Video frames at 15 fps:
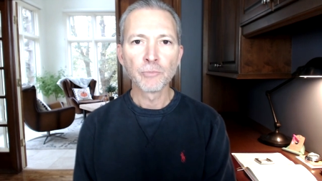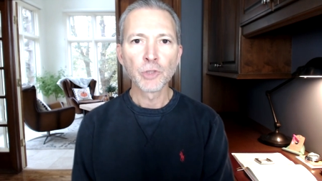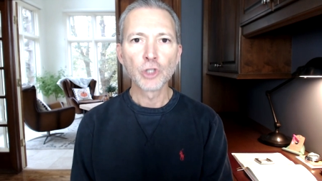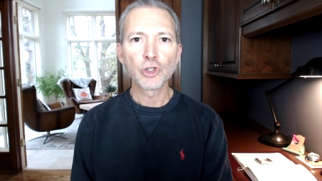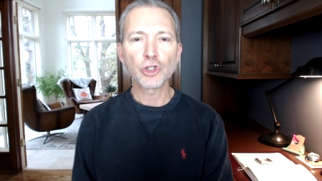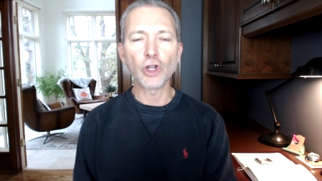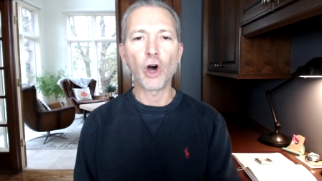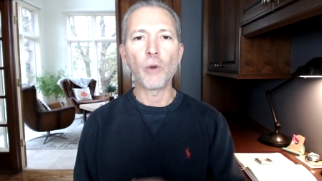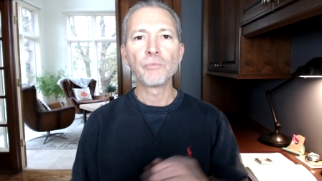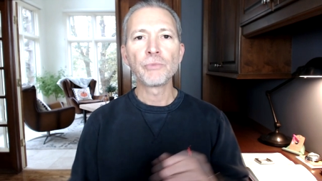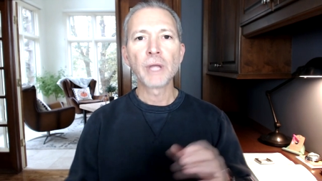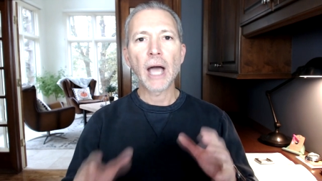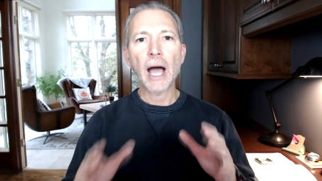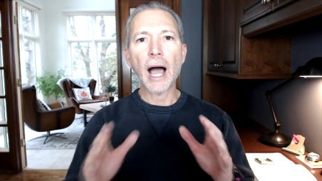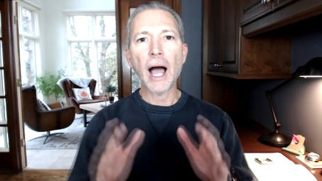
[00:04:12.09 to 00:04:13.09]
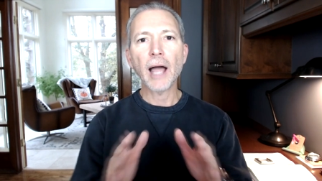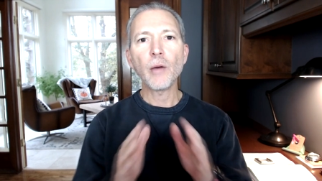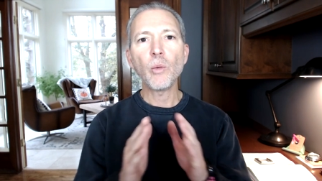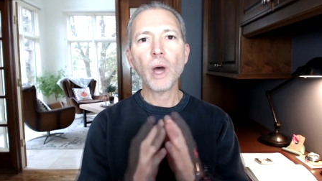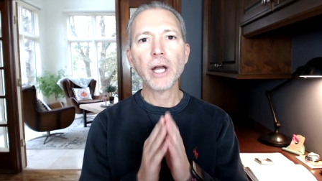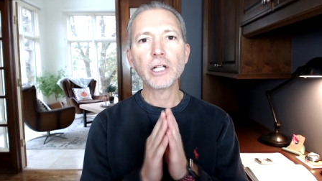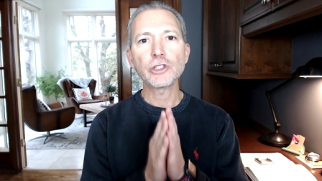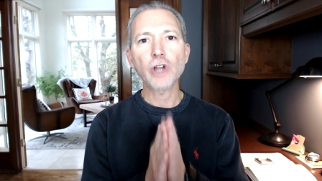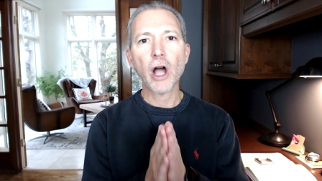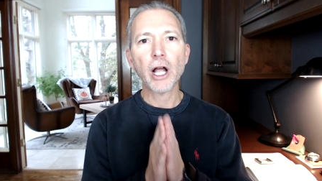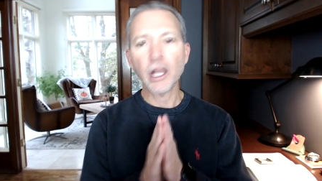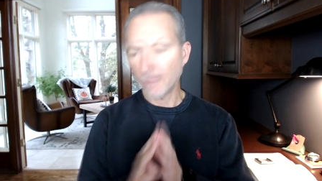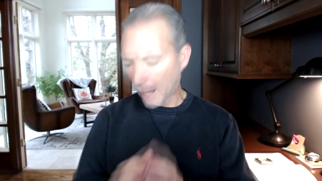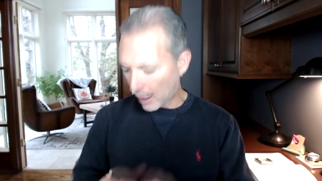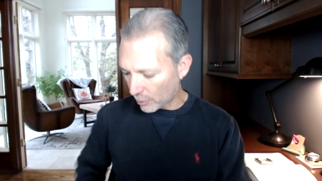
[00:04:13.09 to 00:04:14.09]
So I want to
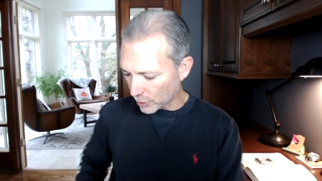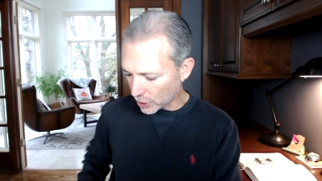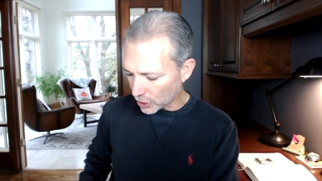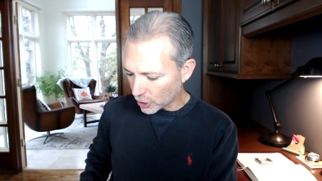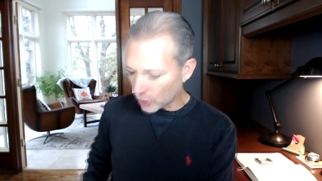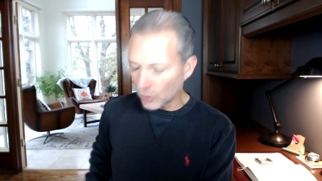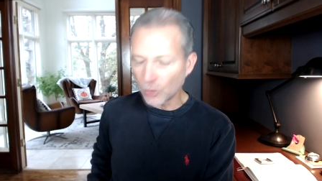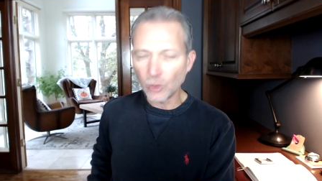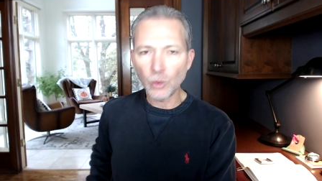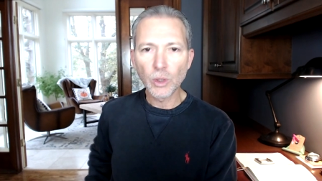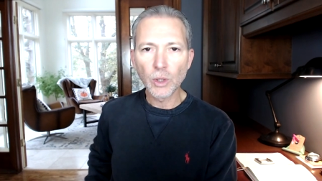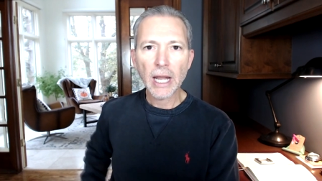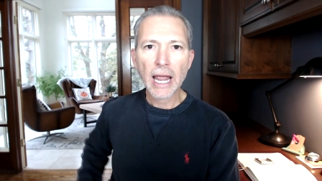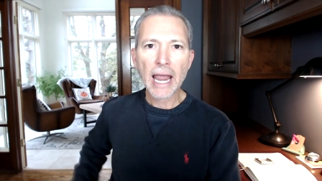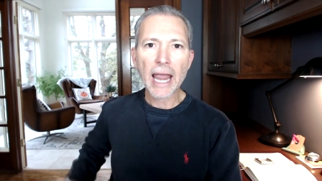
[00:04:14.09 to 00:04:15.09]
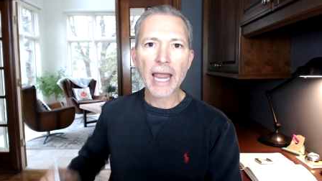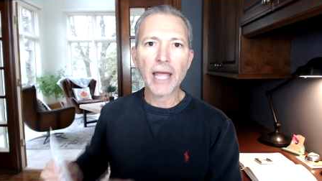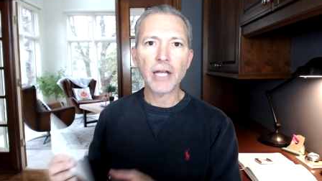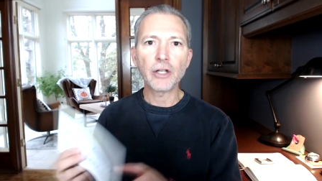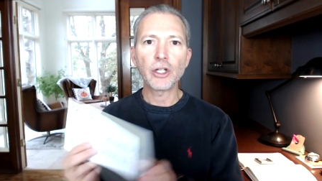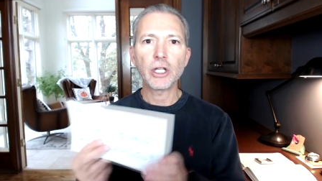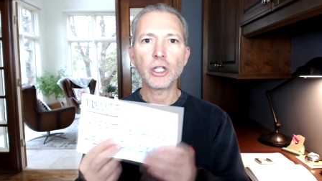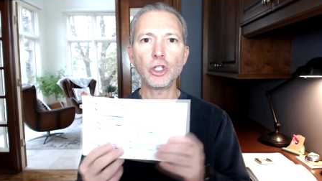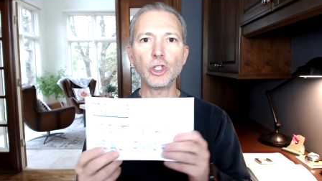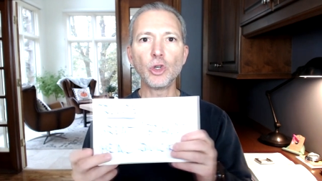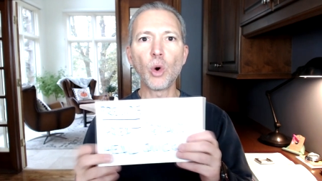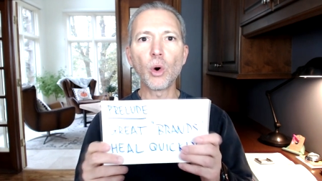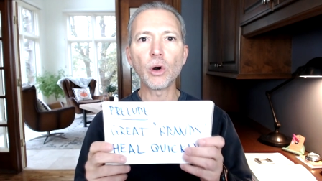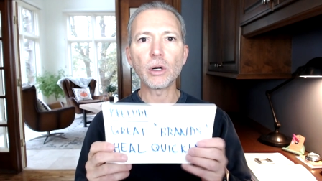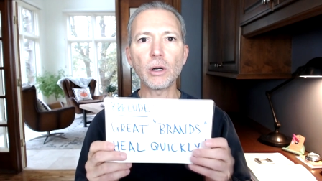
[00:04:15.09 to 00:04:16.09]
talk about you and
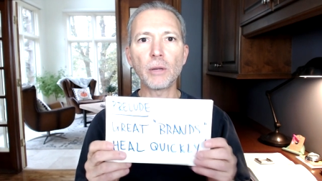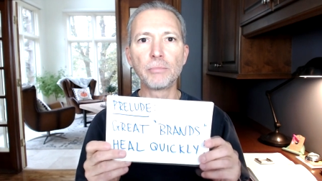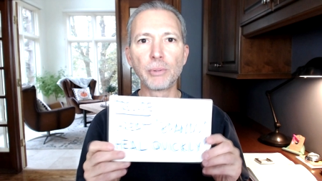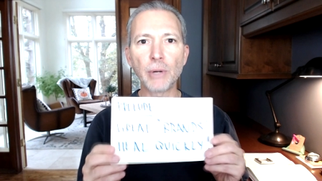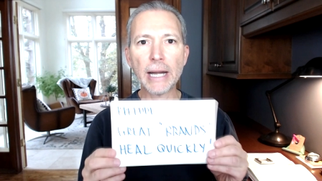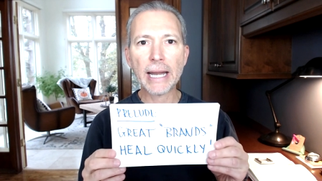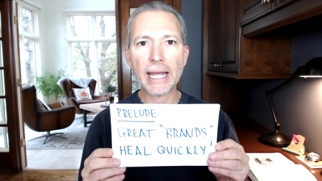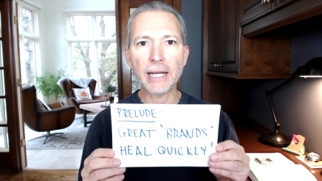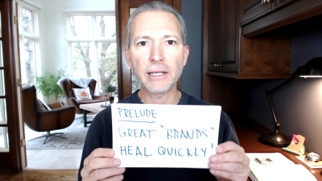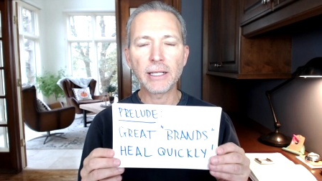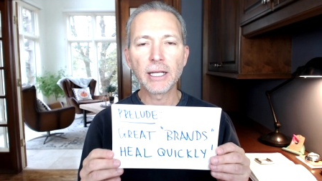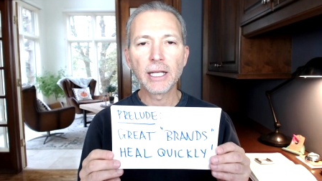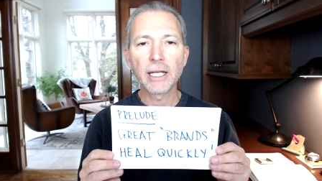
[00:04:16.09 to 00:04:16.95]
your brand.